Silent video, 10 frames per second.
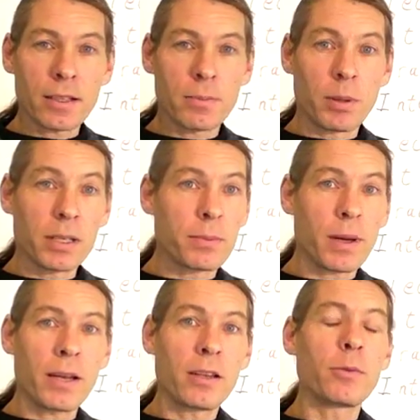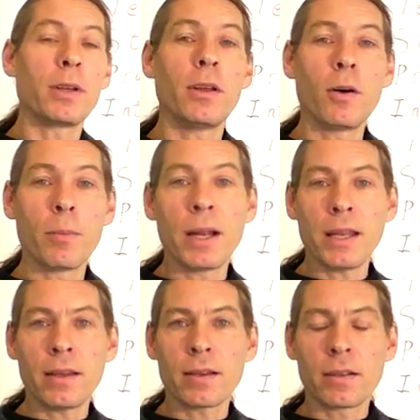just bliss bunnies with no money
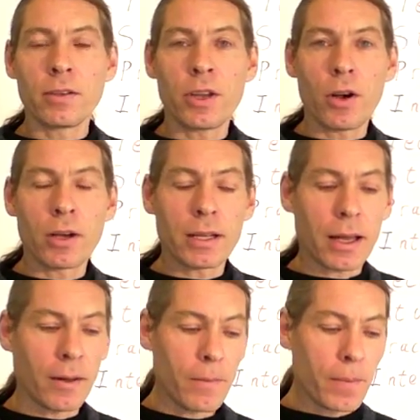in this little yoga town,